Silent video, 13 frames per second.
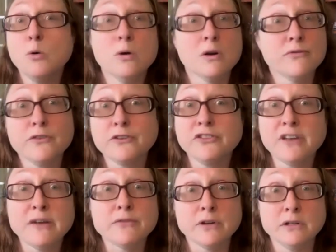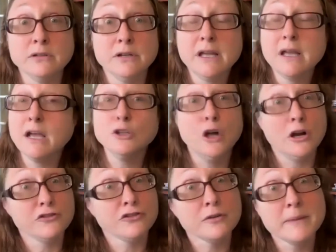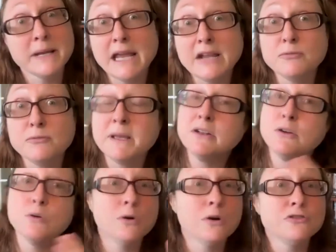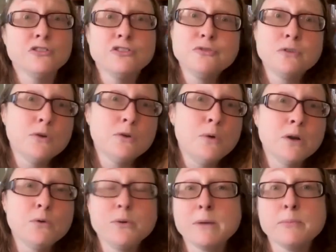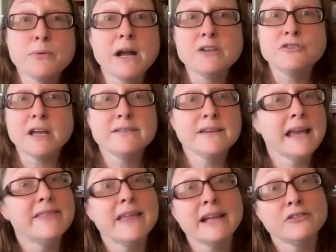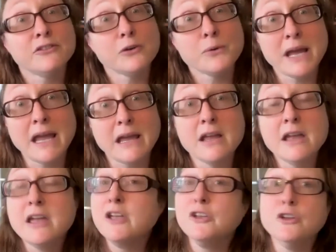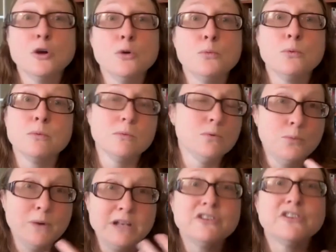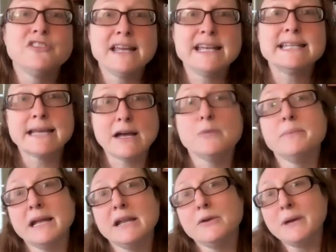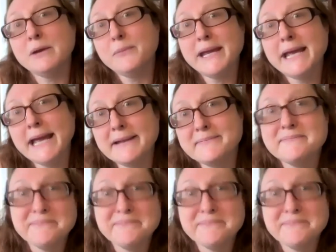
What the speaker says: or for several, a long-term engagement or just a one quick project, and that's okay. You know, we just like to help in any way we can.